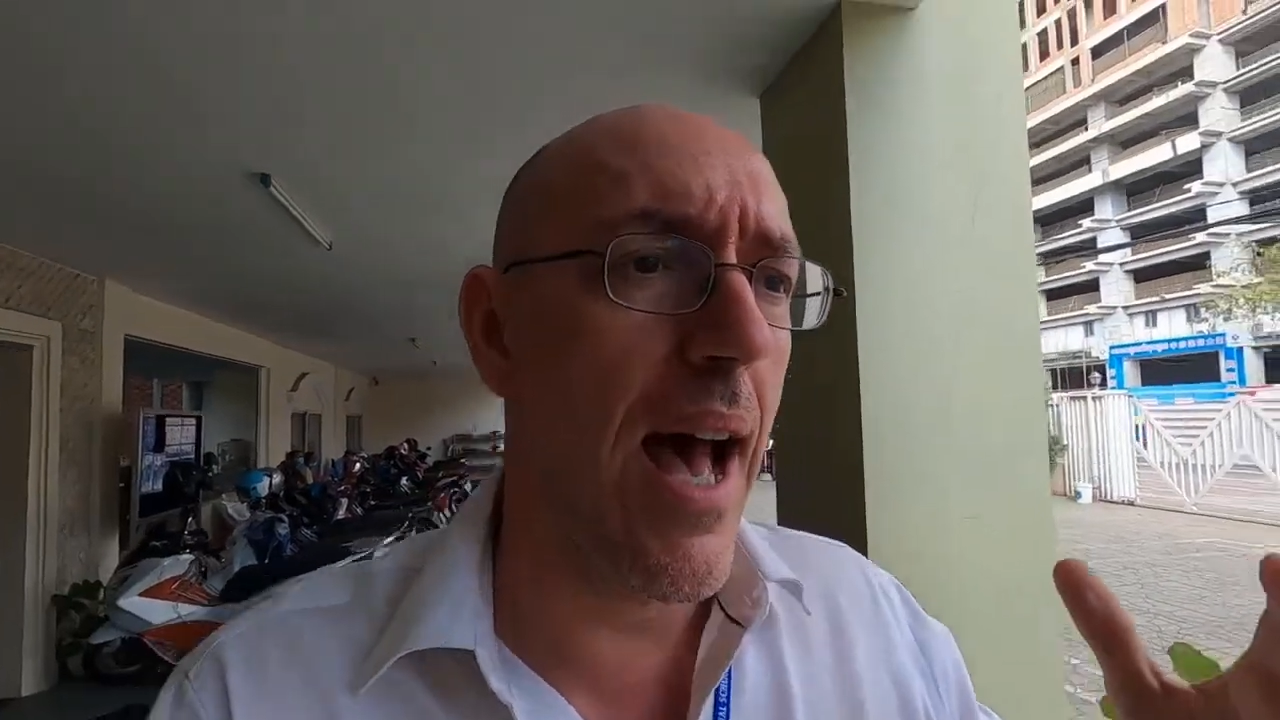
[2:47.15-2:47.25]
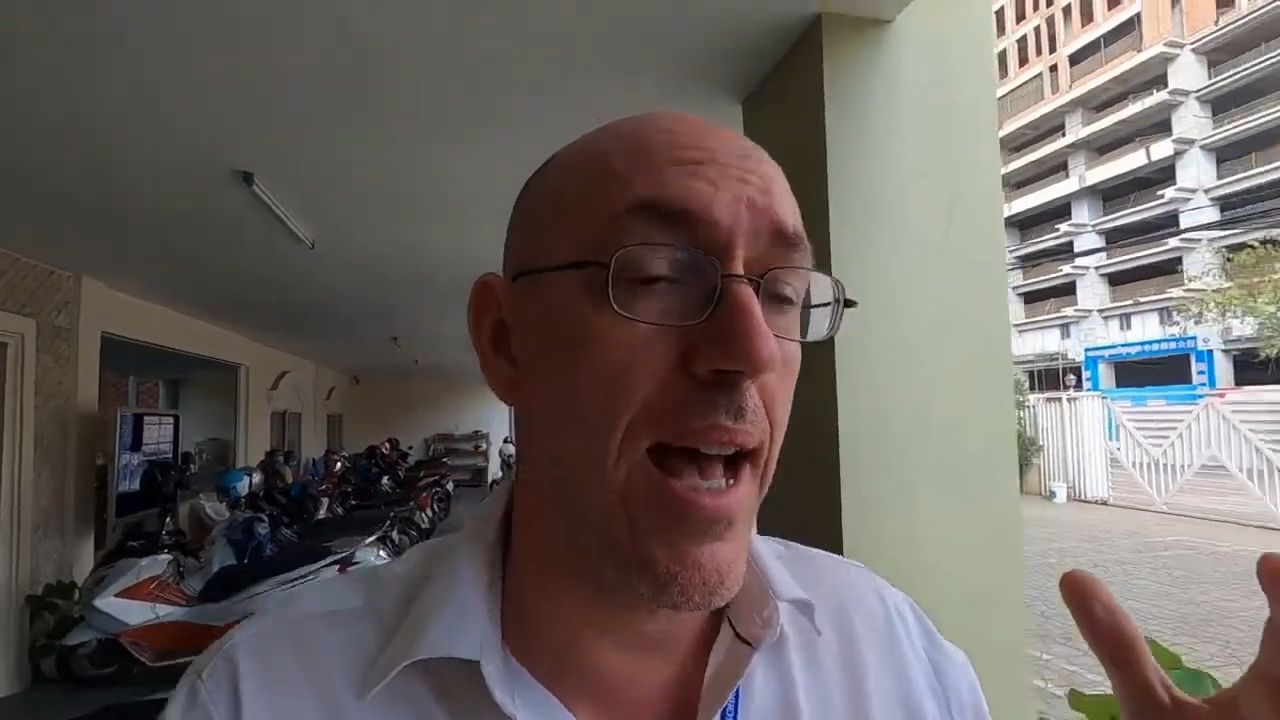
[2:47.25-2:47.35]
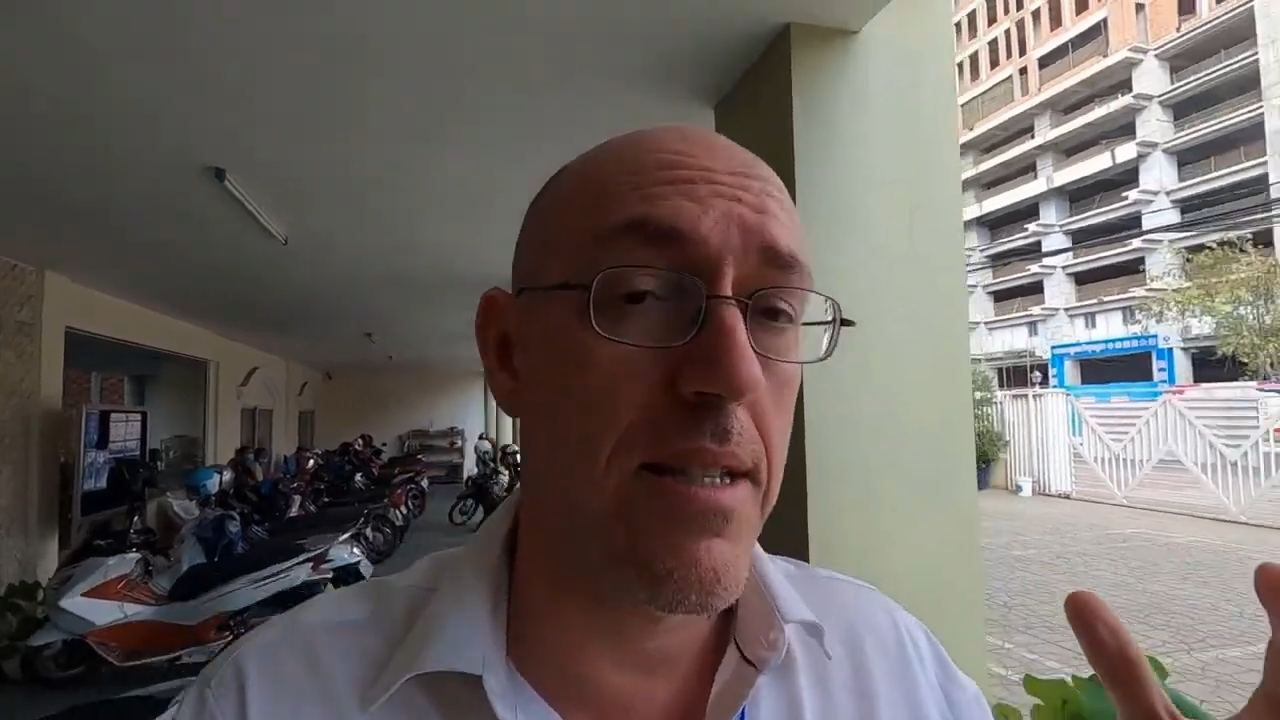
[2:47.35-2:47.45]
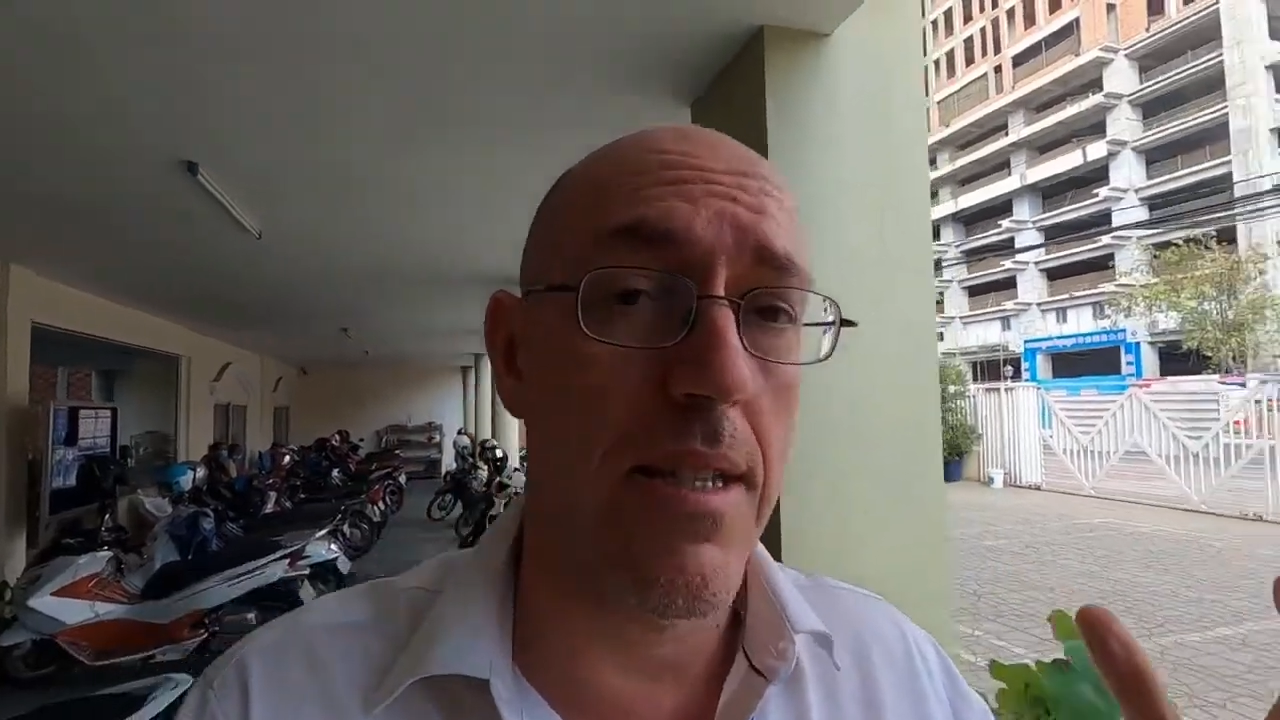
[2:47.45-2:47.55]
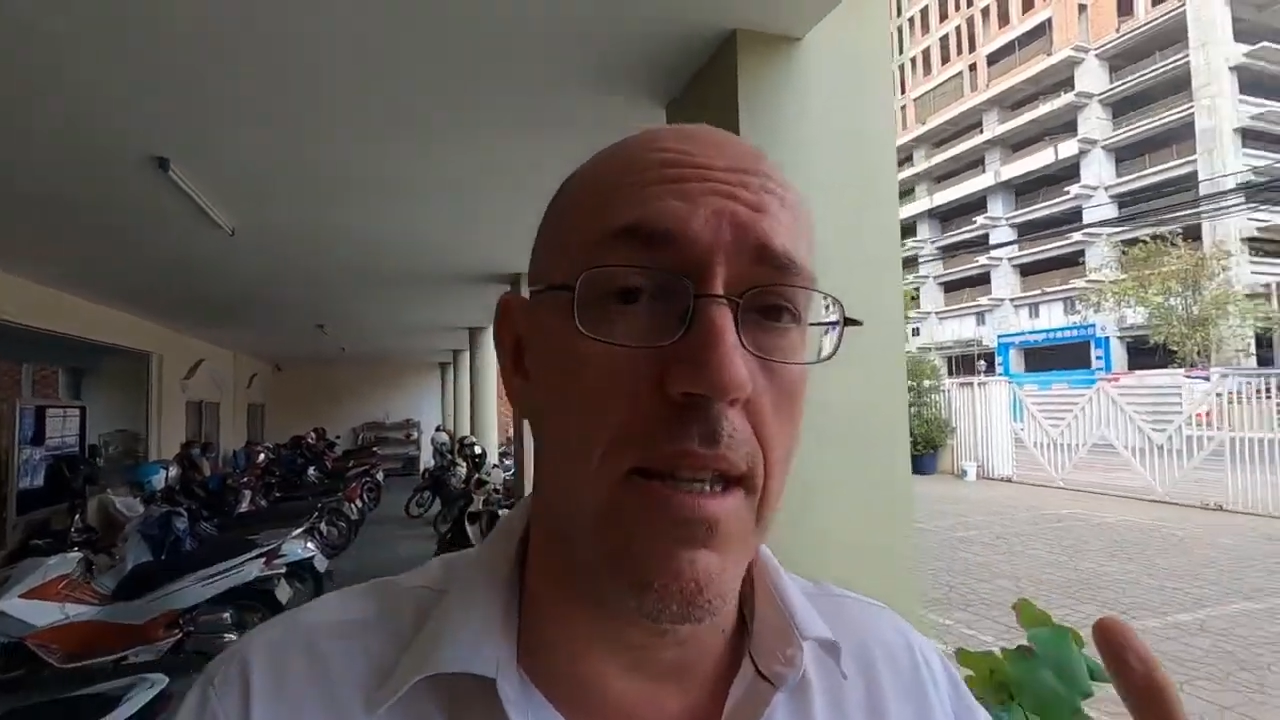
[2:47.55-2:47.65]

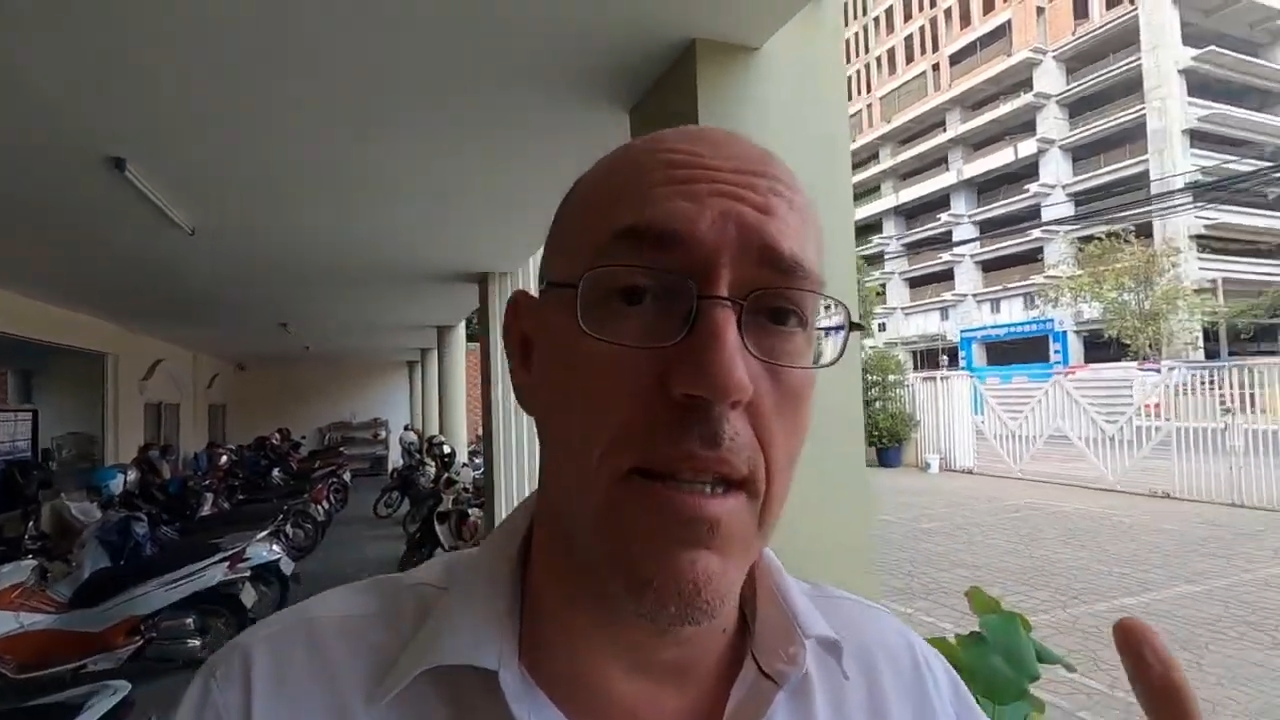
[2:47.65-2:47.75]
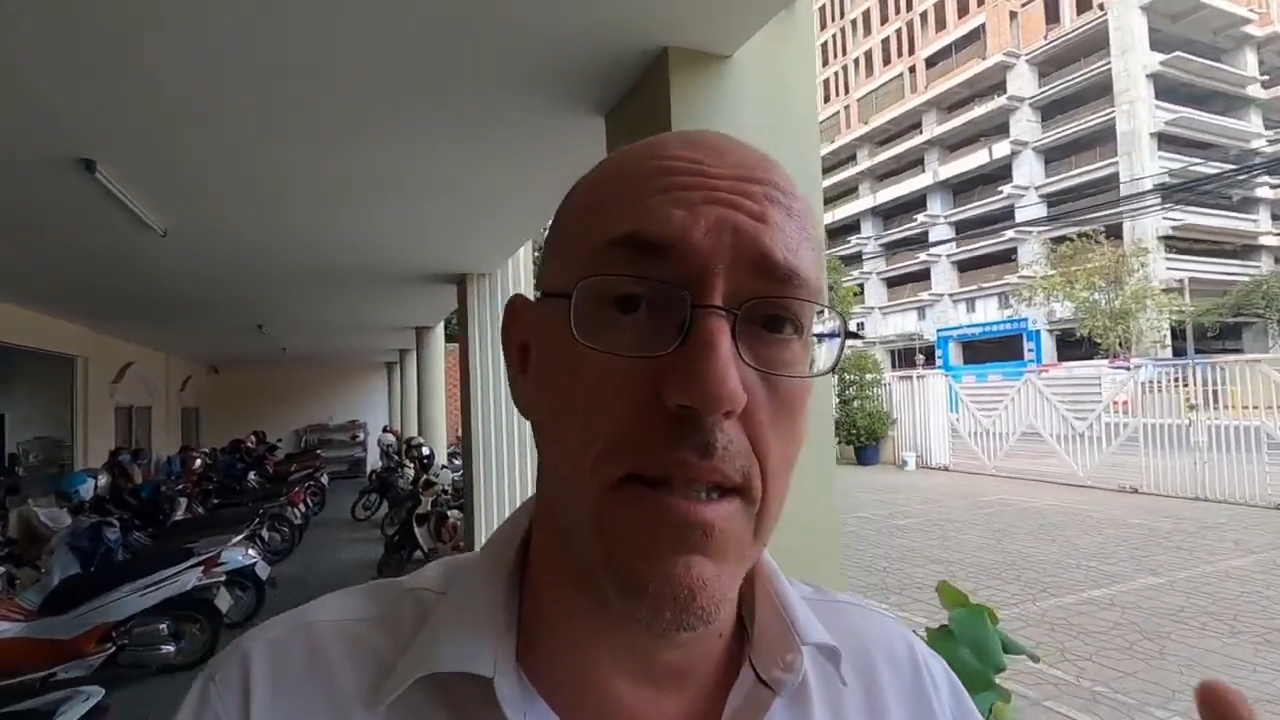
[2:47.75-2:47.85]
as the